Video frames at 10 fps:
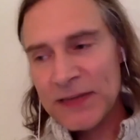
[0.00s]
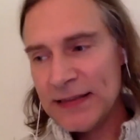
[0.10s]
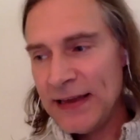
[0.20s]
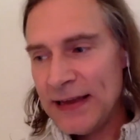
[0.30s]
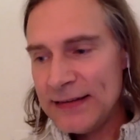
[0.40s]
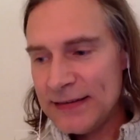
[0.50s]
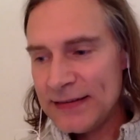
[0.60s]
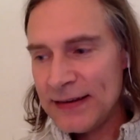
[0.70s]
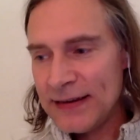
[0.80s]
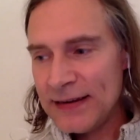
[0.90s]
the head to
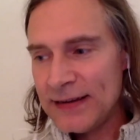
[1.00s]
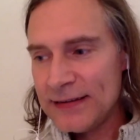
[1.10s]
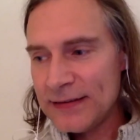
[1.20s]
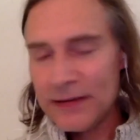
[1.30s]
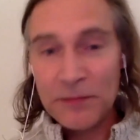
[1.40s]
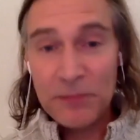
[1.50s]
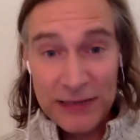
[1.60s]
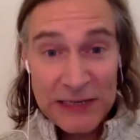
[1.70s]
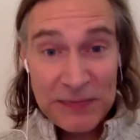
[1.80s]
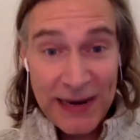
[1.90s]
say,
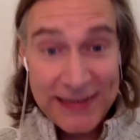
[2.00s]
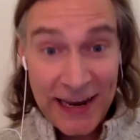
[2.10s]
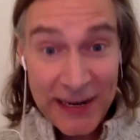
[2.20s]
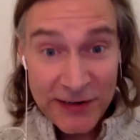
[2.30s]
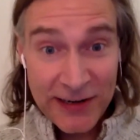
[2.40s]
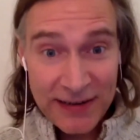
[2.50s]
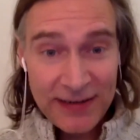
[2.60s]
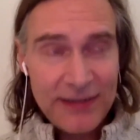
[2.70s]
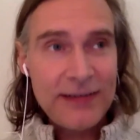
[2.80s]
please pay attention.